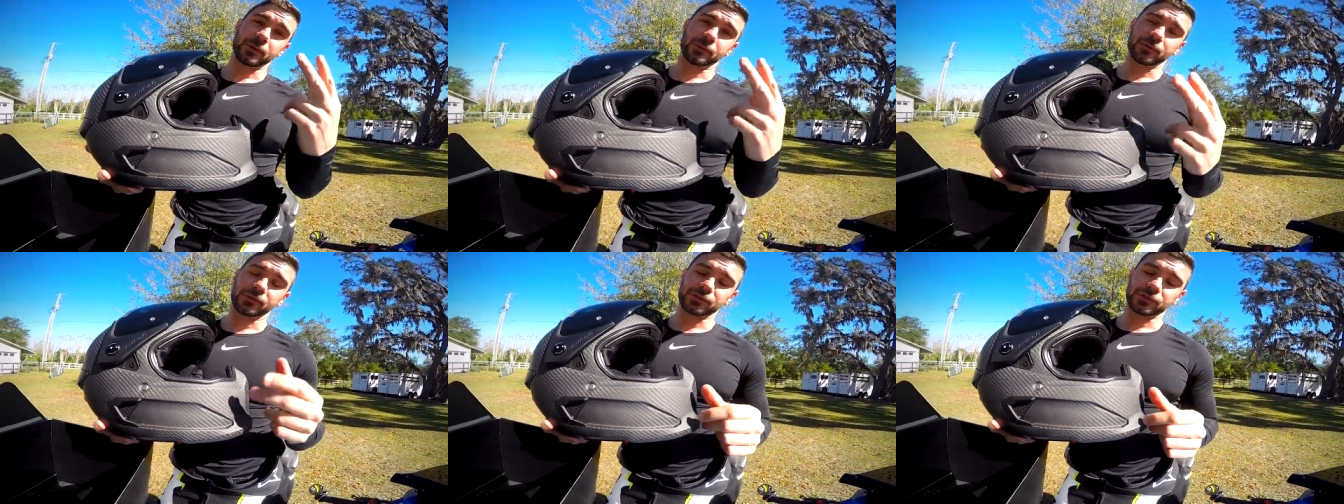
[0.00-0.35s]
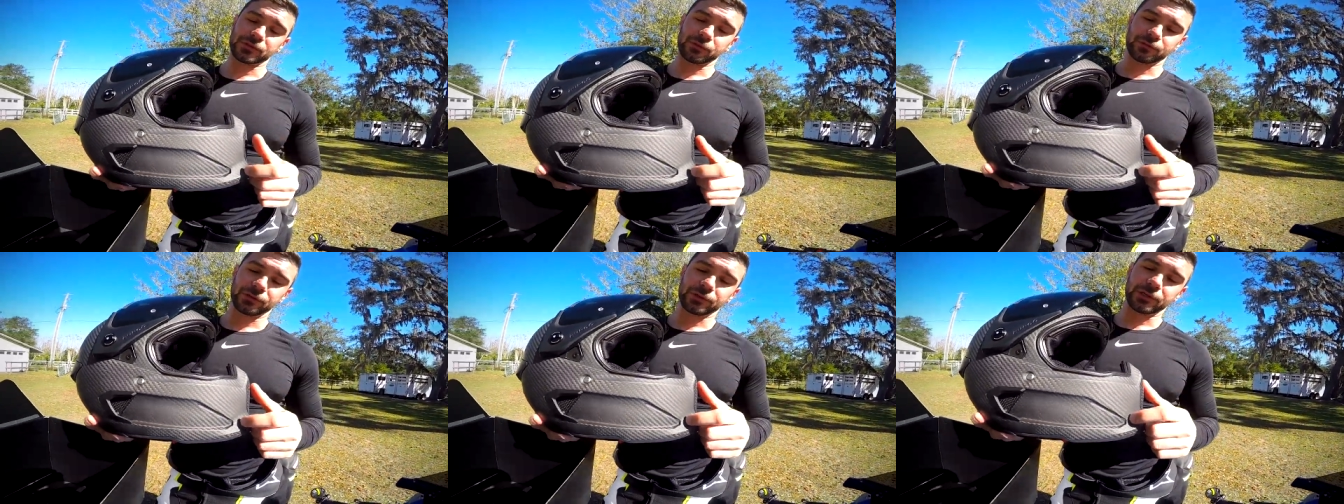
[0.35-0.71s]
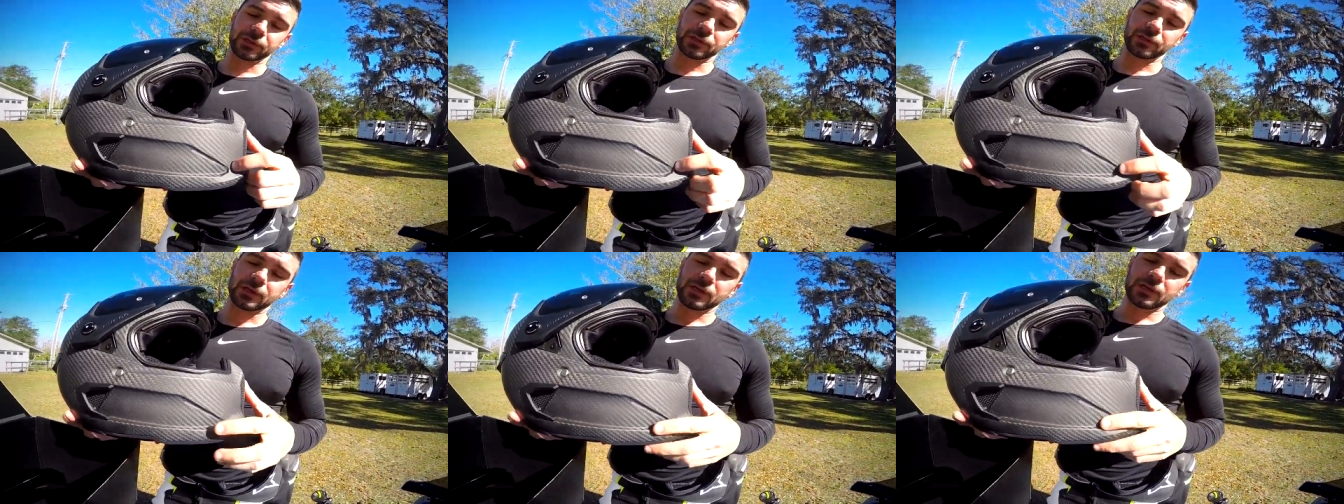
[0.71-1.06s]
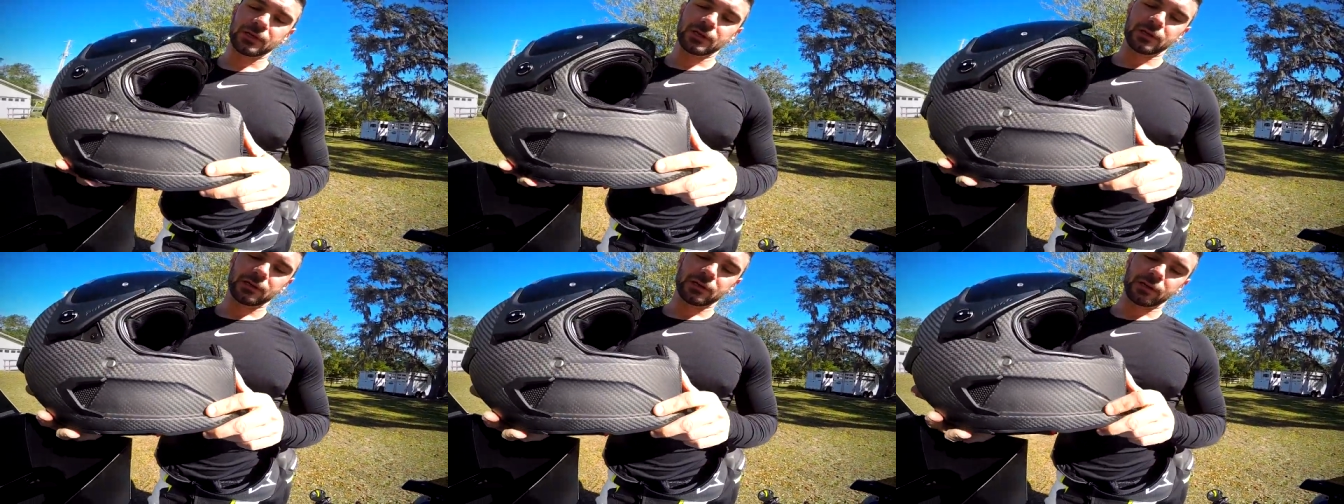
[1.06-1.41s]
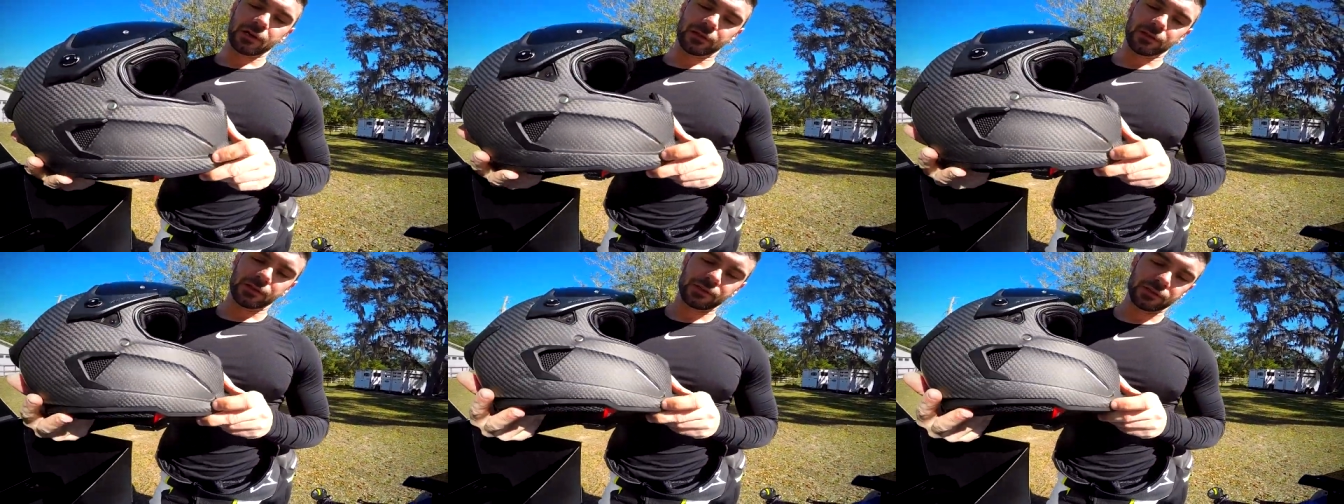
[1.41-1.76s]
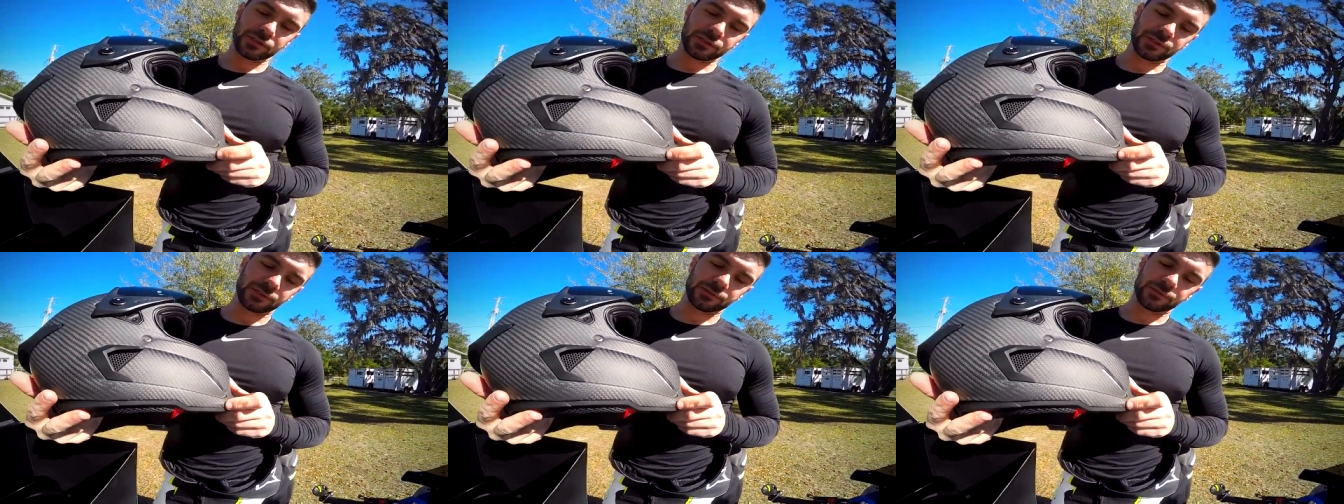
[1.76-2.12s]
up on the screen. And they
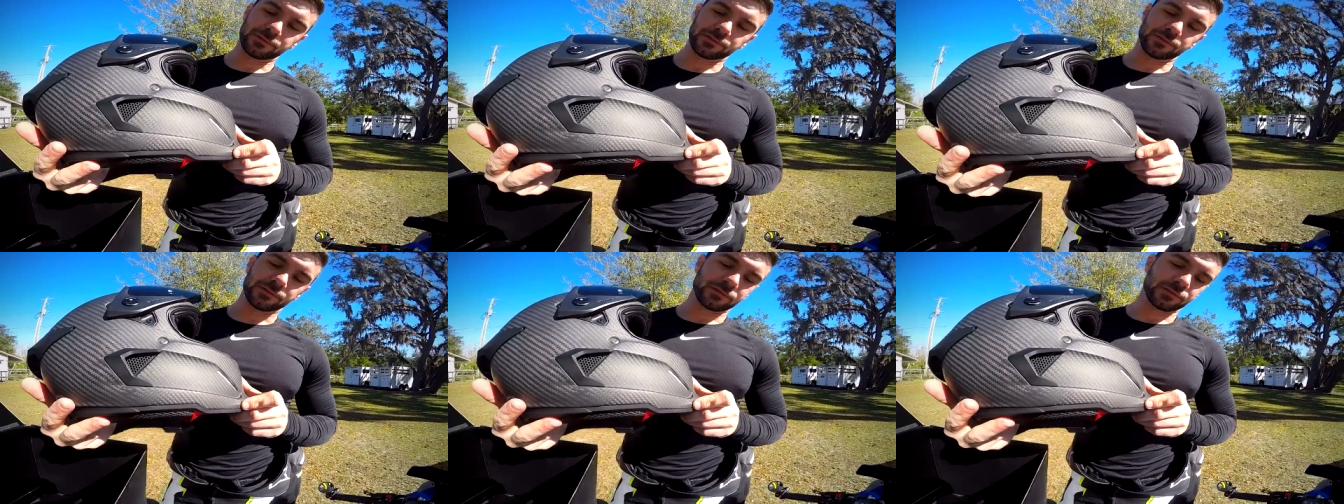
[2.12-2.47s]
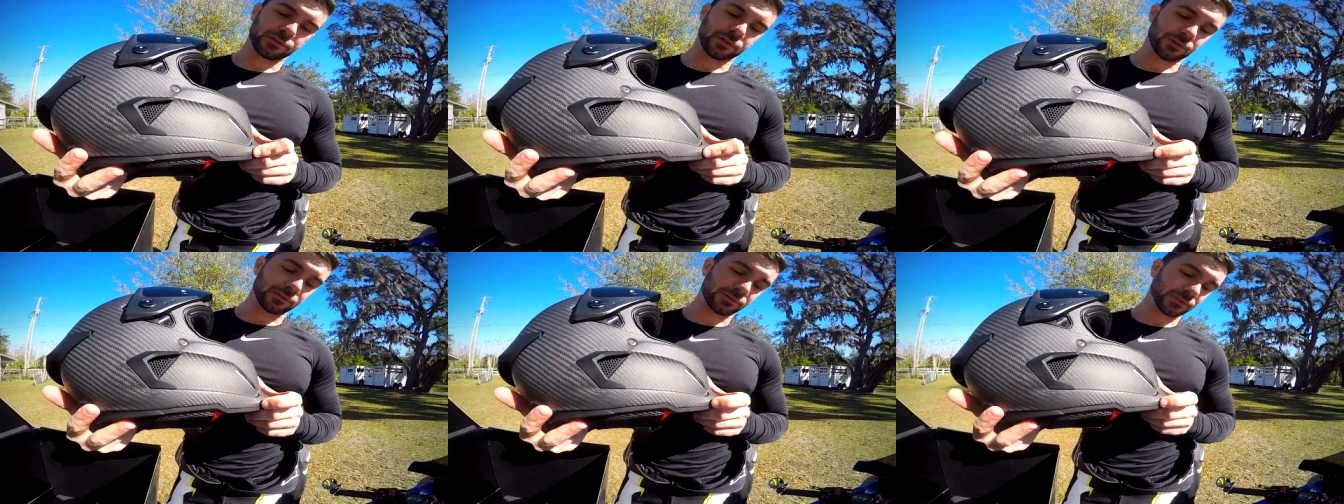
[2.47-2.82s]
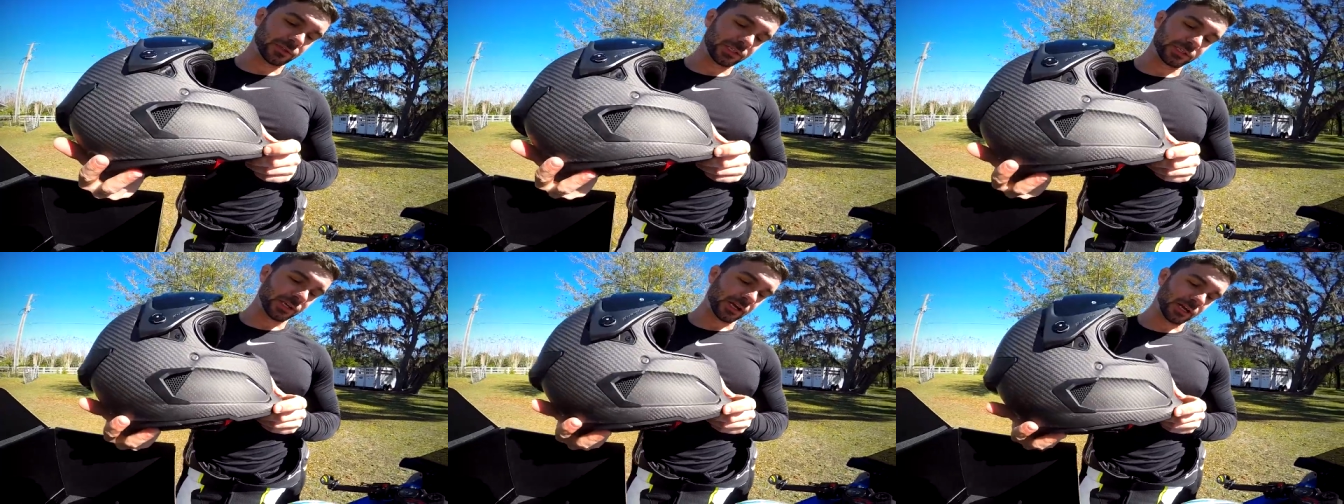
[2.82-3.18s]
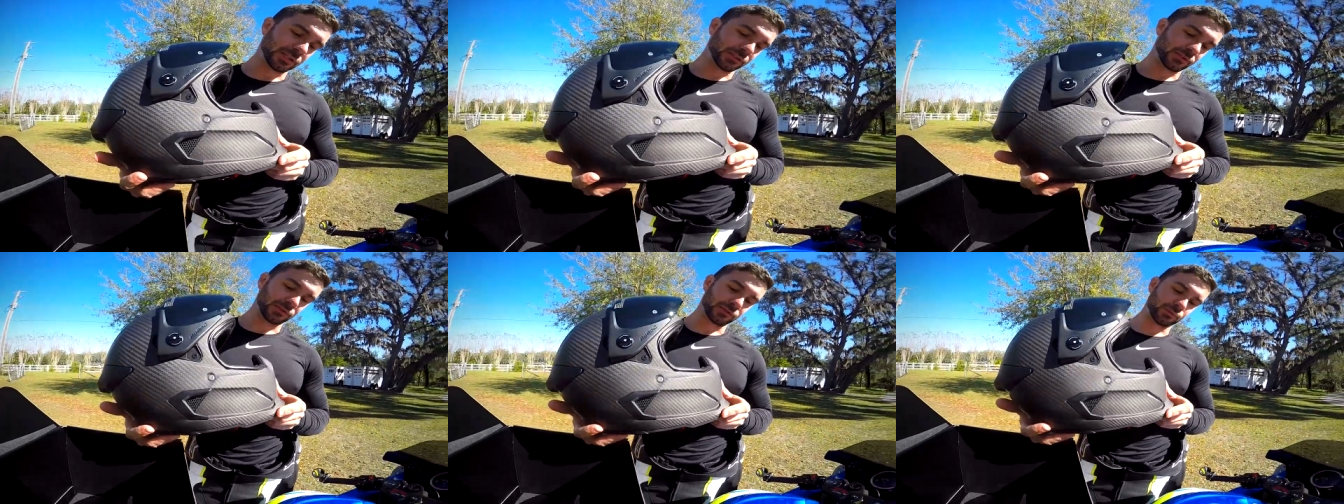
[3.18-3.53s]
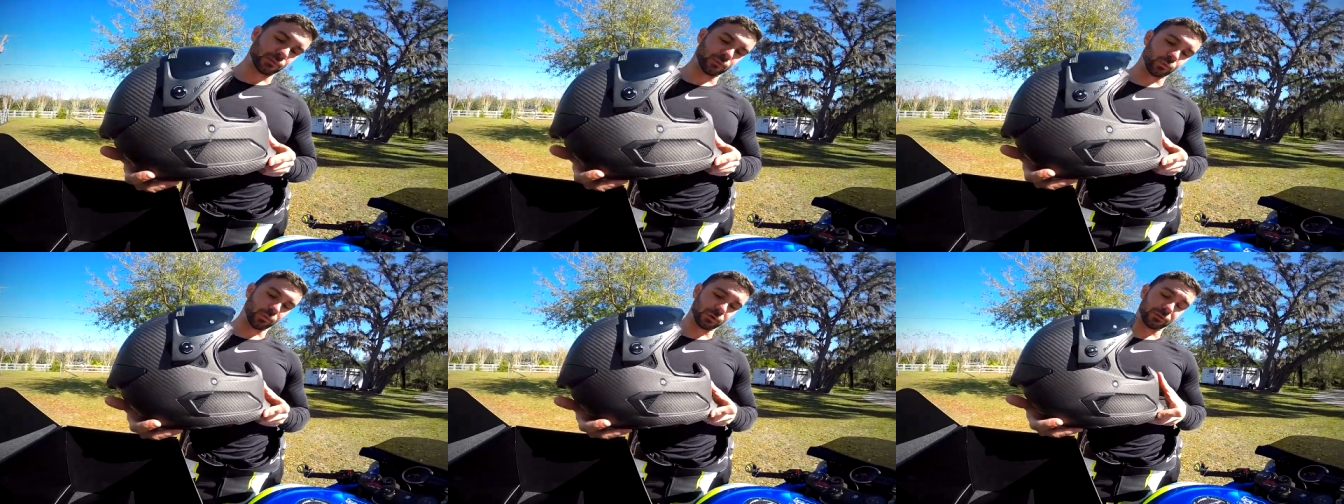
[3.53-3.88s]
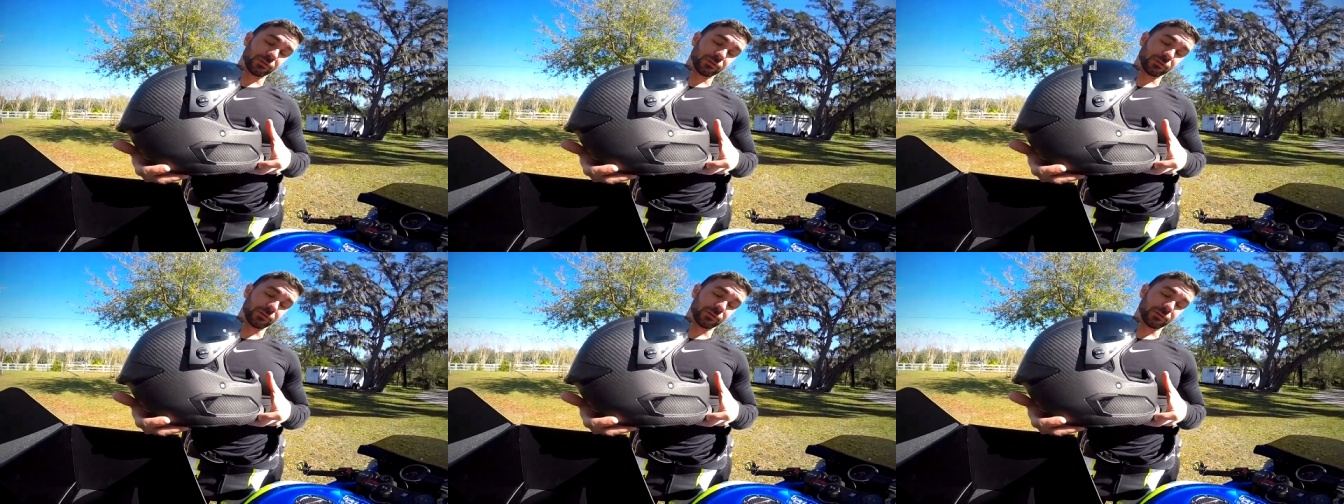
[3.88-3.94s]
just, their designs are one